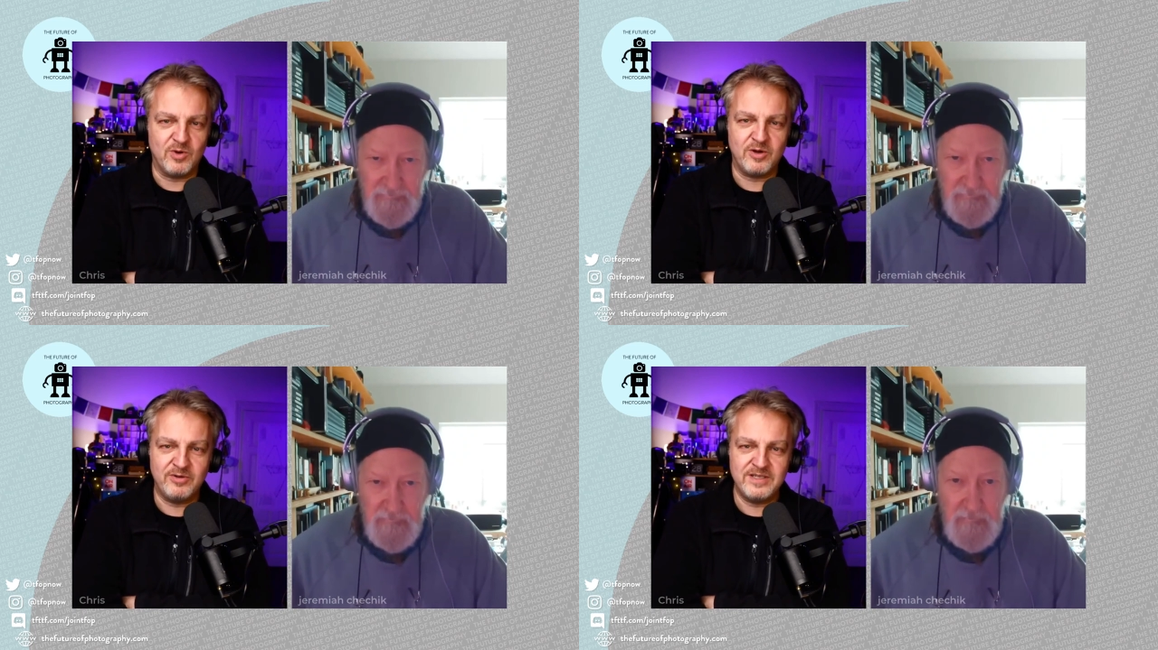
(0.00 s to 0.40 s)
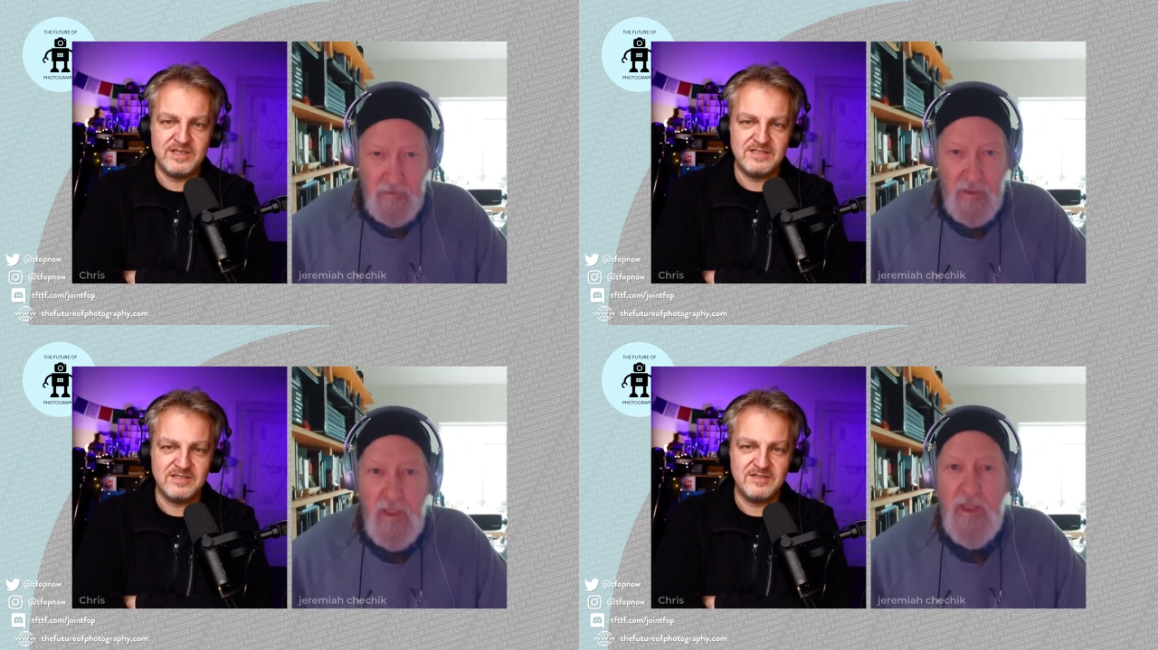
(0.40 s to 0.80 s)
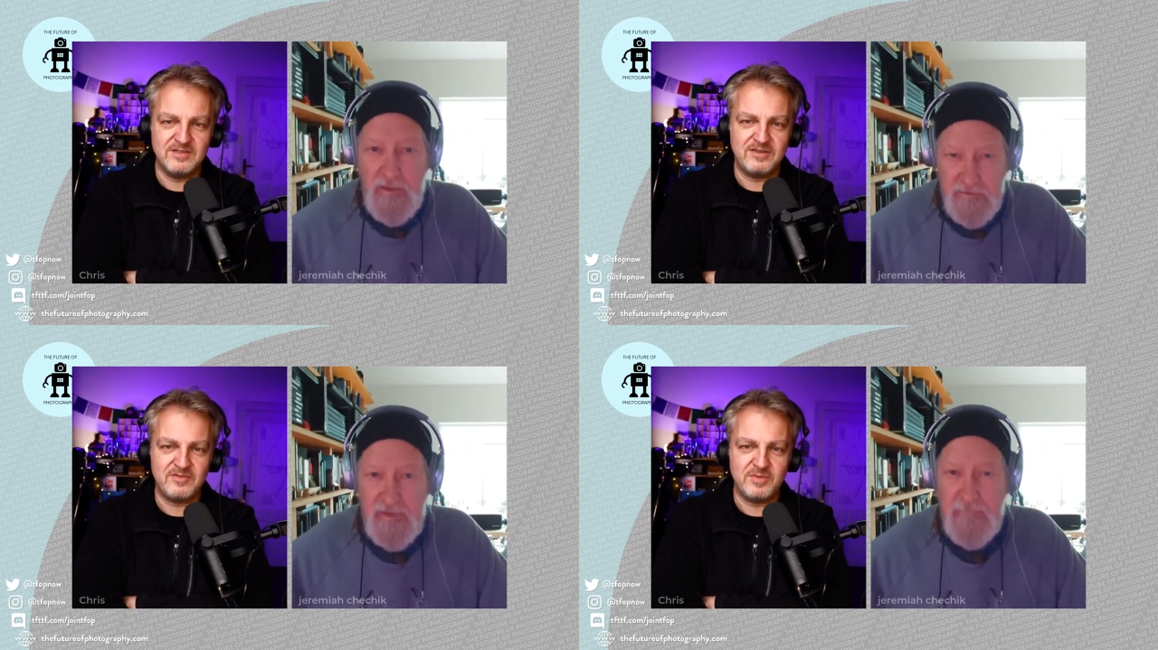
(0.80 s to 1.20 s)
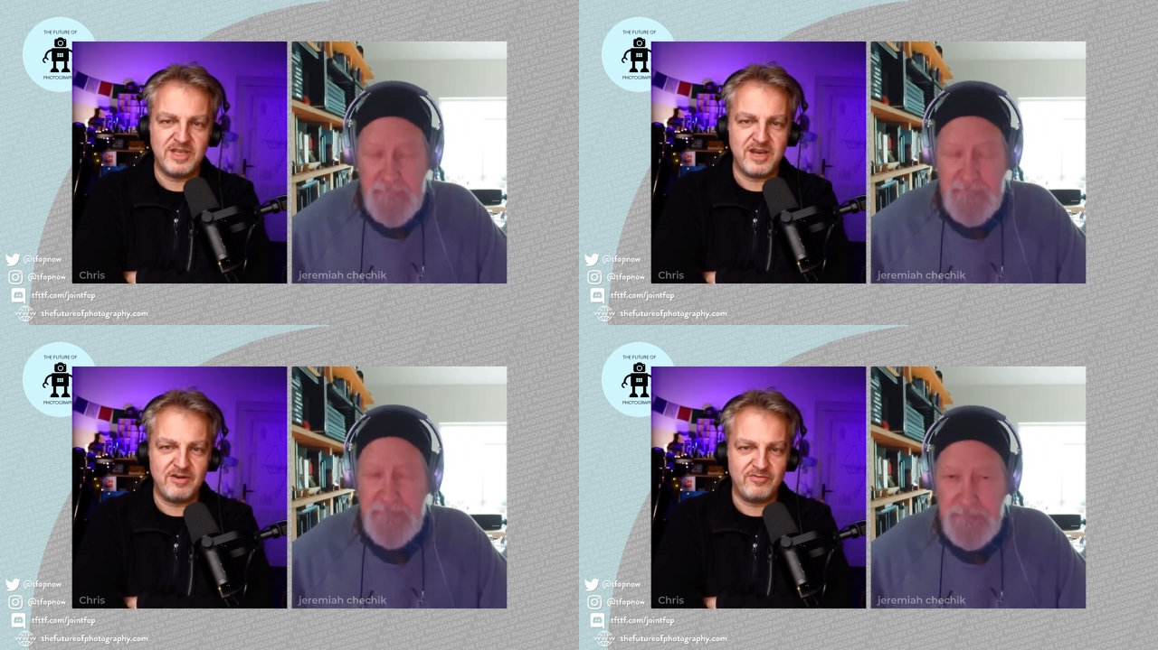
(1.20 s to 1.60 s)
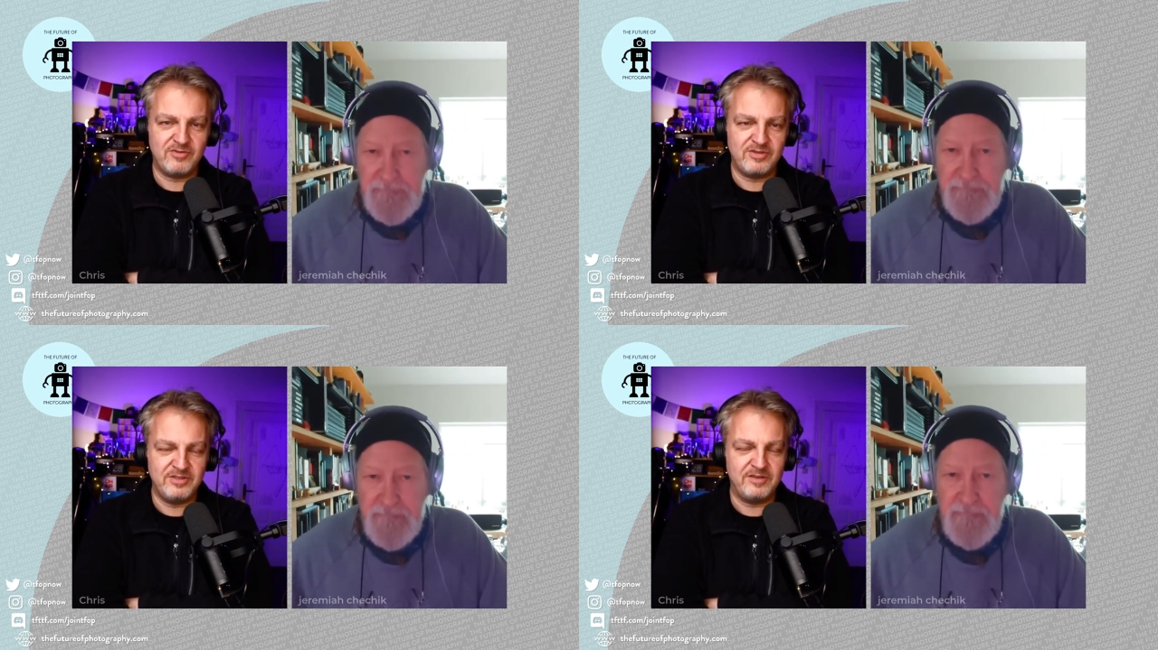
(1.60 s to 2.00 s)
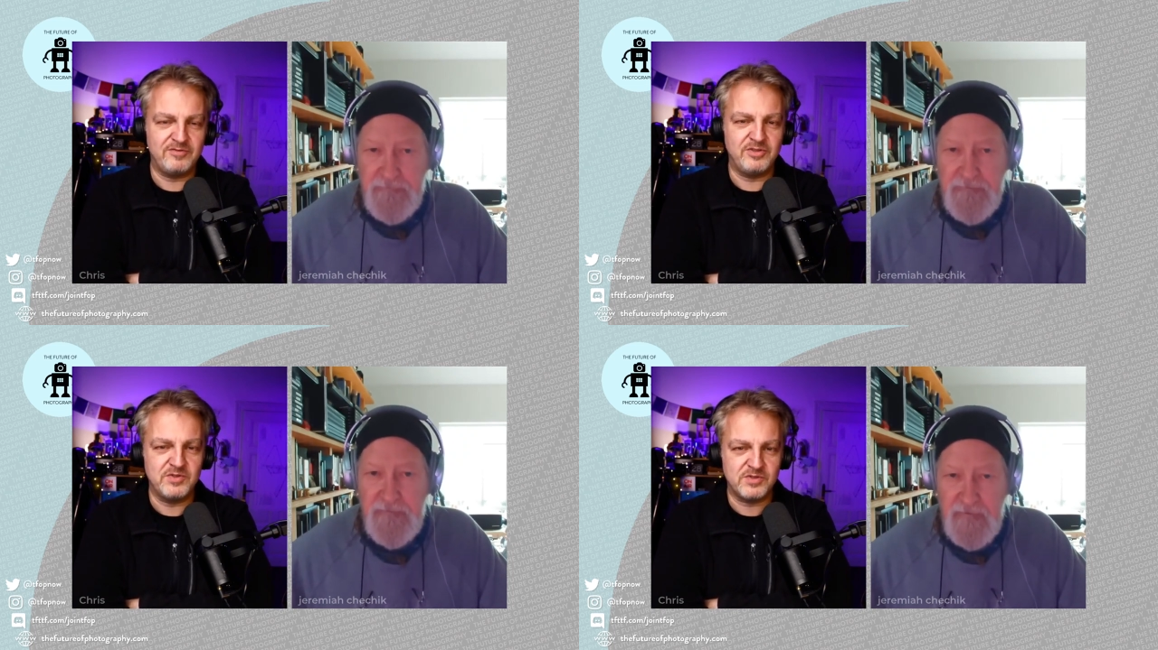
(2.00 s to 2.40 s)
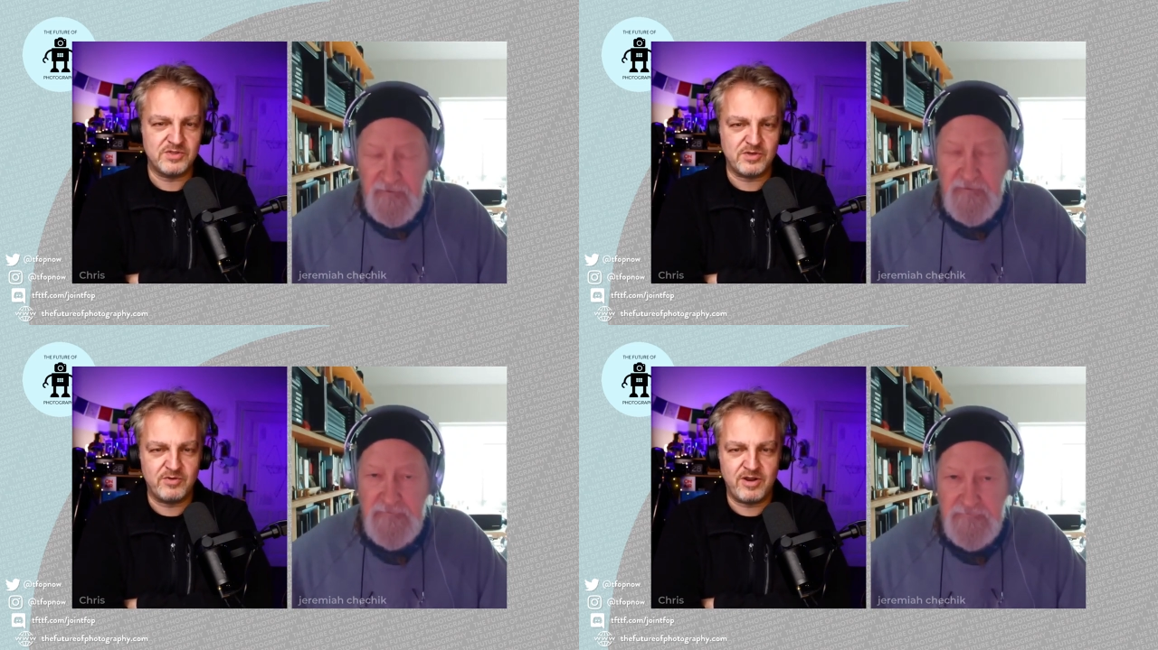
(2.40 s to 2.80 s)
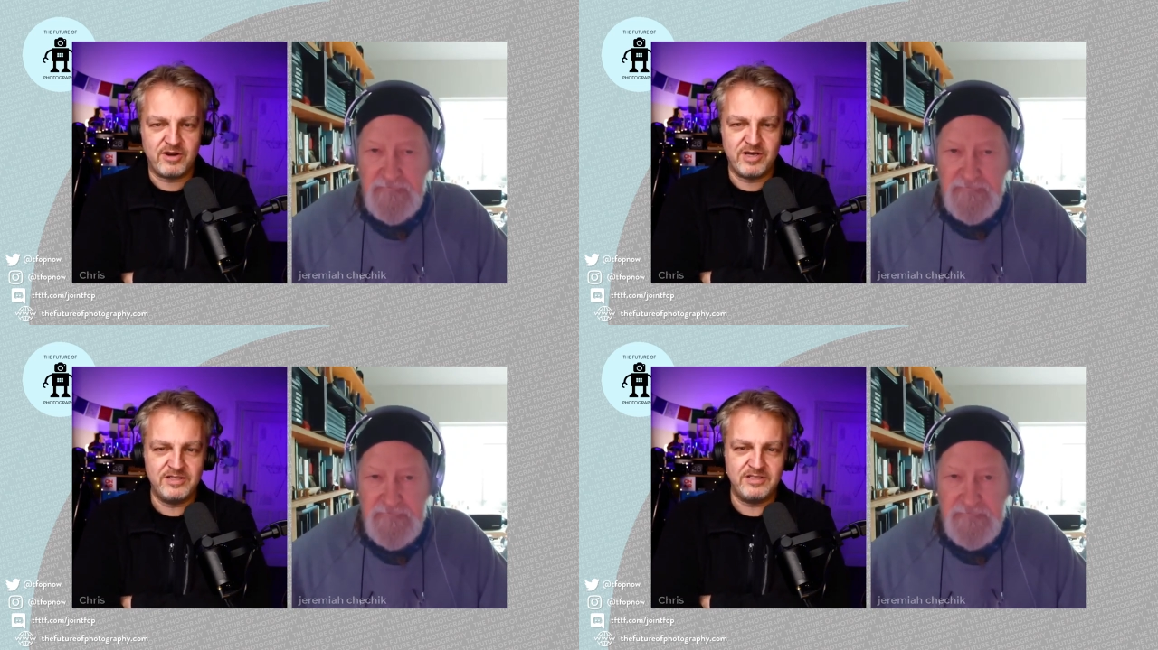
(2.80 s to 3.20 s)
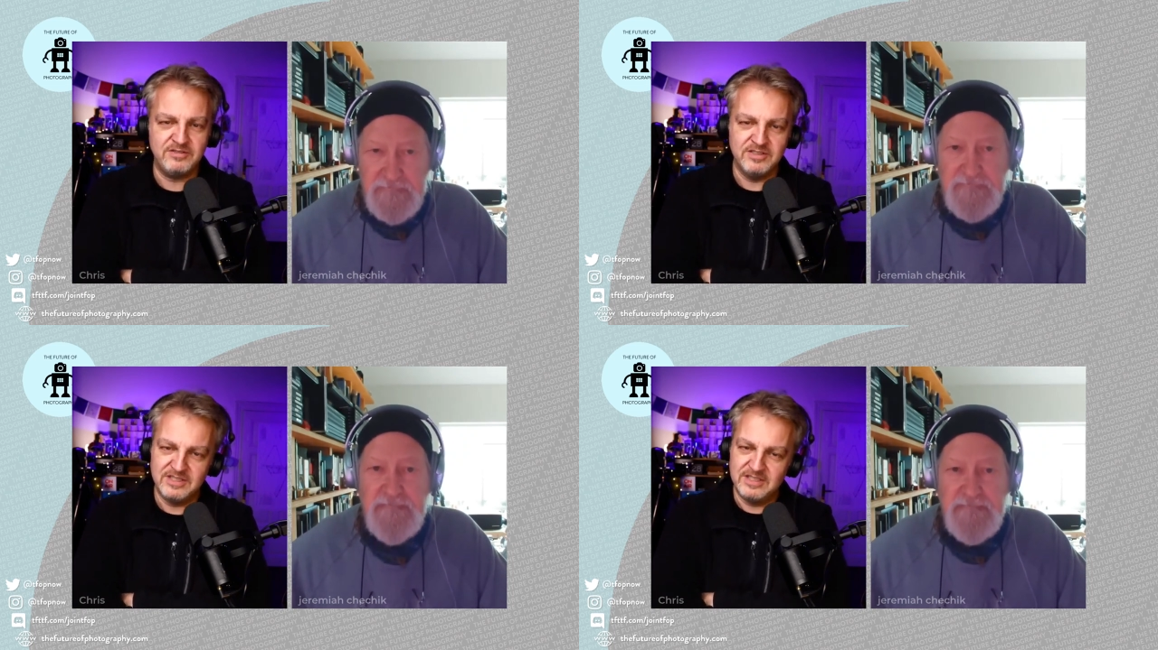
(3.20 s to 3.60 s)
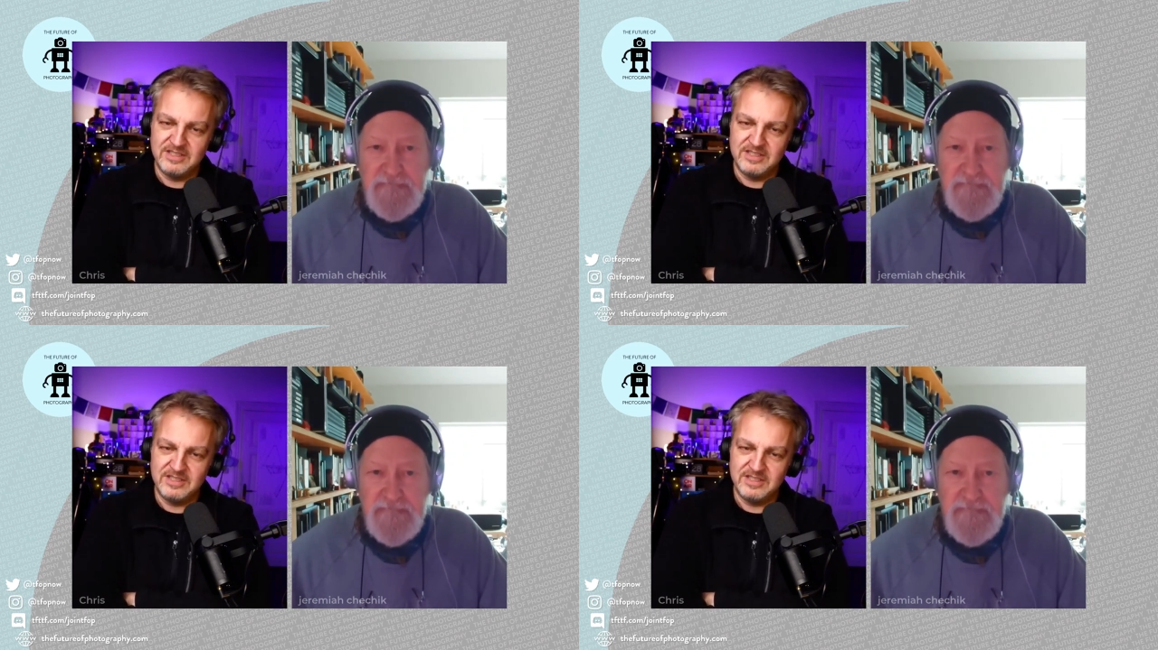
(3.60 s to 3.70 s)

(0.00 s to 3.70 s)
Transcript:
Speaker 1: the water is, and you have yeah. to be careful, and you have to use your sonar, and you